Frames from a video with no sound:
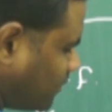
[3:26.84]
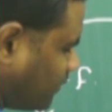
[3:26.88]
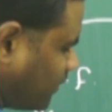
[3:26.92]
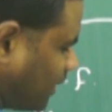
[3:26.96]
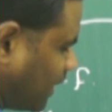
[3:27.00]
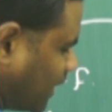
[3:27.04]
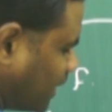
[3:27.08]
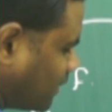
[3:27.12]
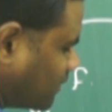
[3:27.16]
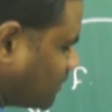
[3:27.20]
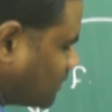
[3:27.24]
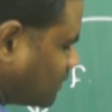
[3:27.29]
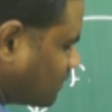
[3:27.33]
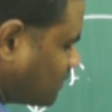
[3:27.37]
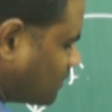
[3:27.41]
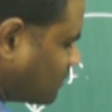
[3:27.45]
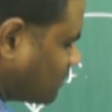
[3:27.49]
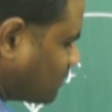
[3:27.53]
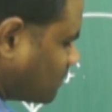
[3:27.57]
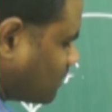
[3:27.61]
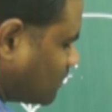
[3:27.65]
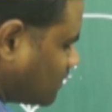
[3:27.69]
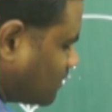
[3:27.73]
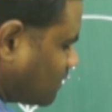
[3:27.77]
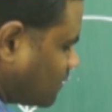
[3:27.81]
trend,
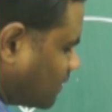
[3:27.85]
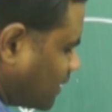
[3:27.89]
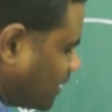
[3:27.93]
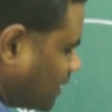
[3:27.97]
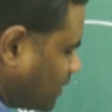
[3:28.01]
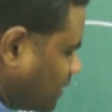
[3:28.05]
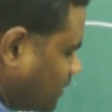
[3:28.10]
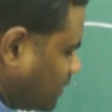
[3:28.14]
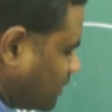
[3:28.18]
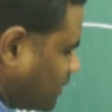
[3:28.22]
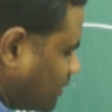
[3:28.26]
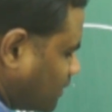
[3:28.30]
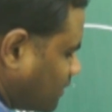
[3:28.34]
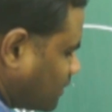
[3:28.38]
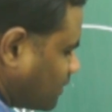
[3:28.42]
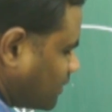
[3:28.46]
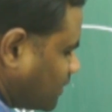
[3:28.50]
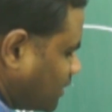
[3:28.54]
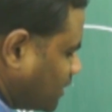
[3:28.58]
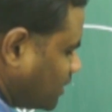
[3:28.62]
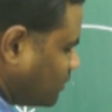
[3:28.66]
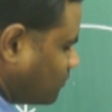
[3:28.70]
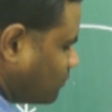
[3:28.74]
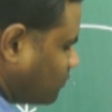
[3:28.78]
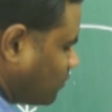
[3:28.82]
and here
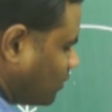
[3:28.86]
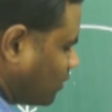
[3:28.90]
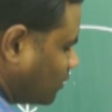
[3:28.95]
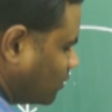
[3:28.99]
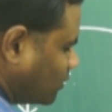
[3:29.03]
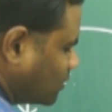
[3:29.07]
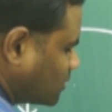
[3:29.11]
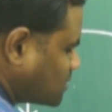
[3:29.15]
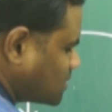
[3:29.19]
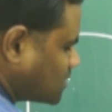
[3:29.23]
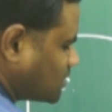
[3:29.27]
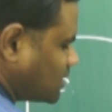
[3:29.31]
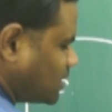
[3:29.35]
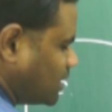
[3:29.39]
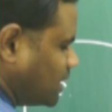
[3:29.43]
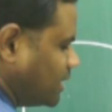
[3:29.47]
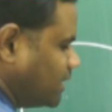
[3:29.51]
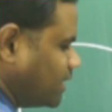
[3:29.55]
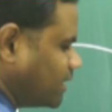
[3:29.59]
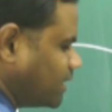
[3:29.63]
it follows a